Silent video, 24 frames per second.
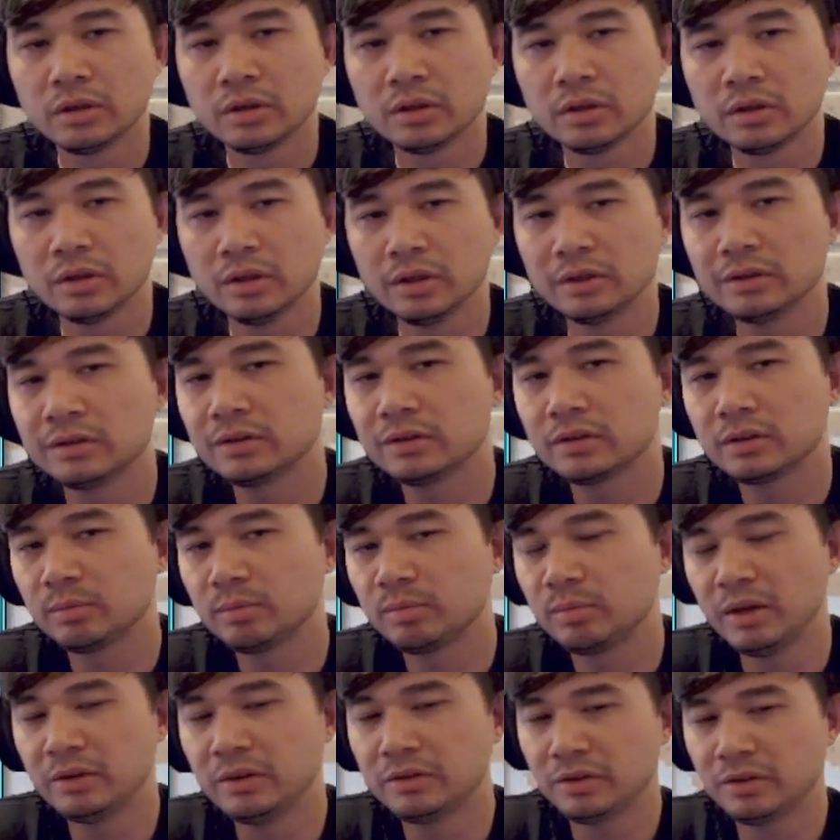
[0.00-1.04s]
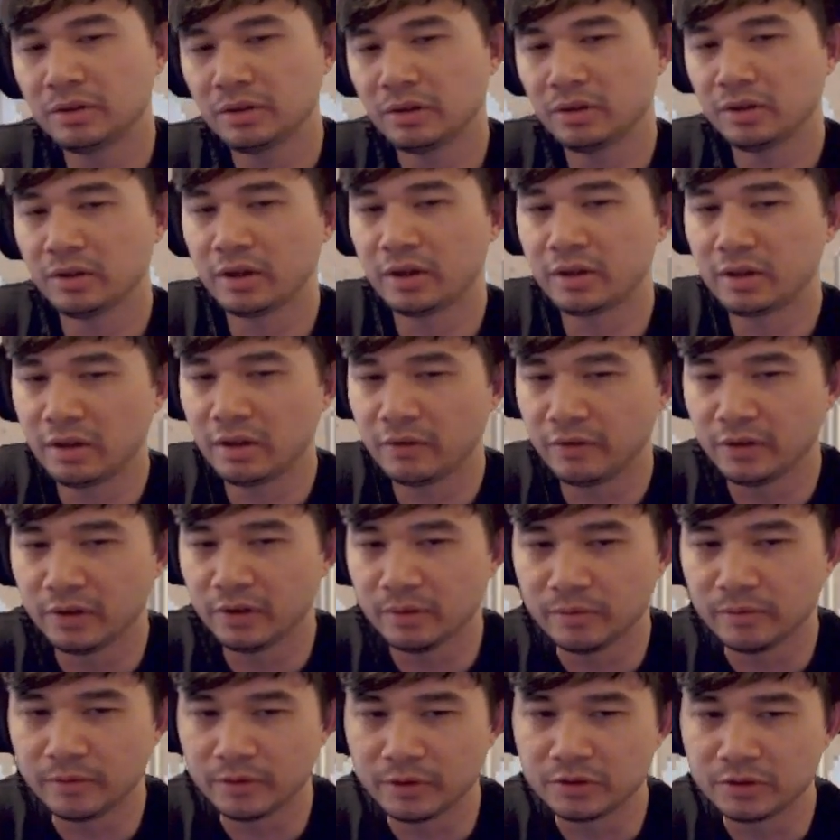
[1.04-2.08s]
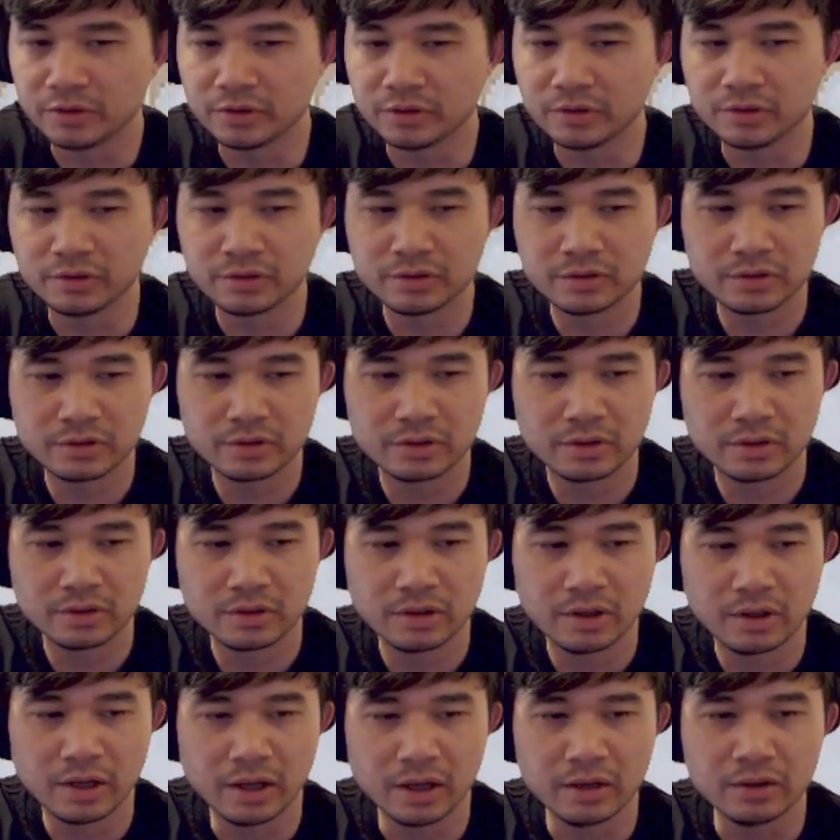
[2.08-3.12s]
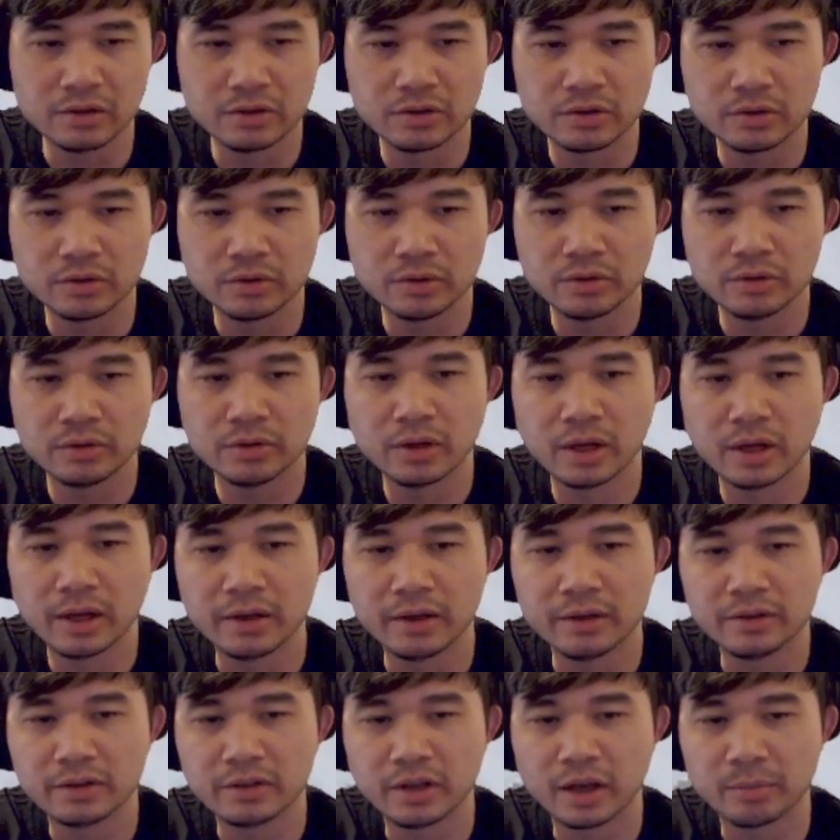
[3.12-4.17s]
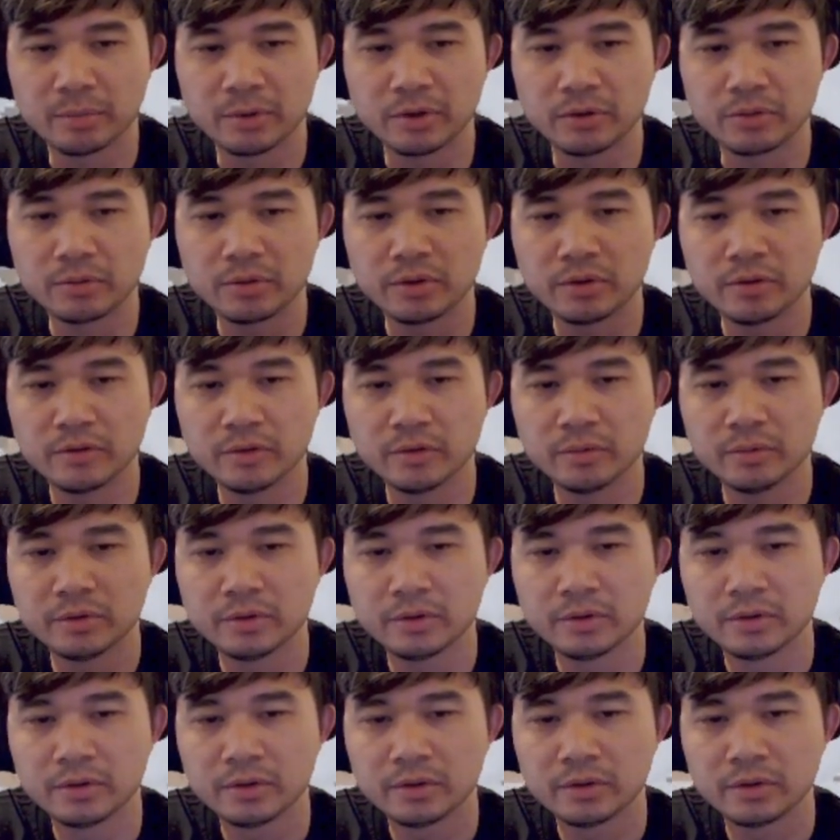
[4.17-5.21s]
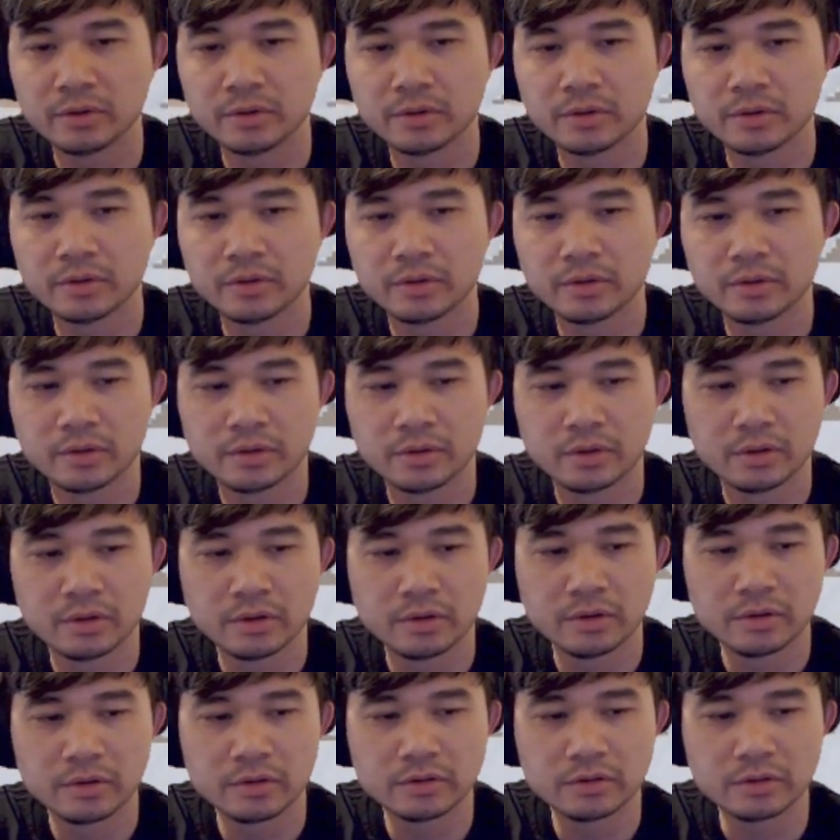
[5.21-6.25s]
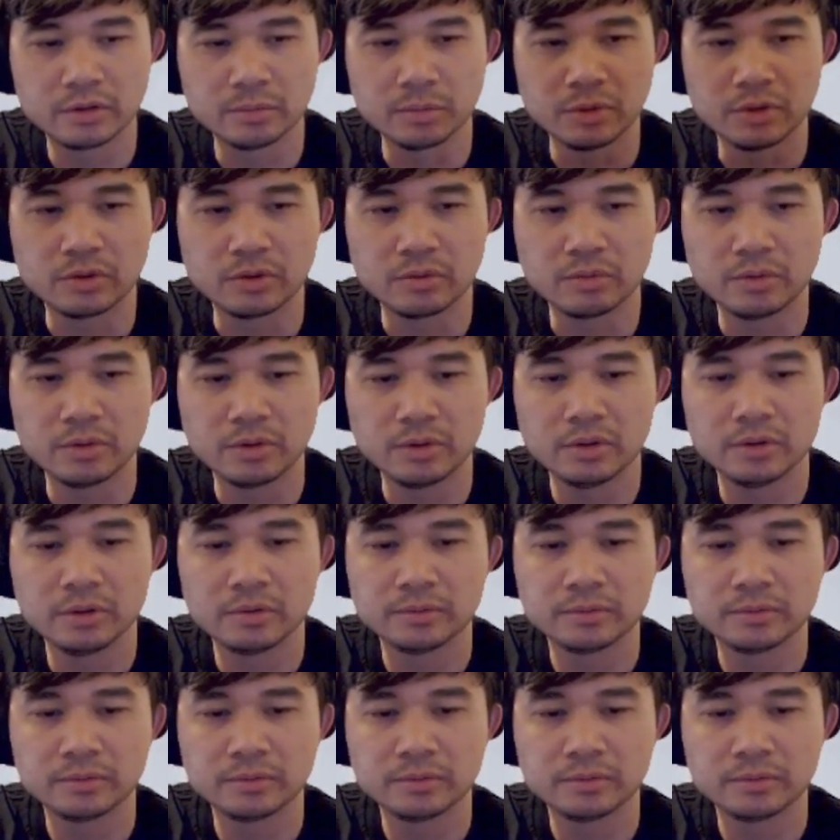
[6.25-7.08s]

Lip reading: It's basically like giving them vigilance. End turn, I untap the 3 of them. Submit 3.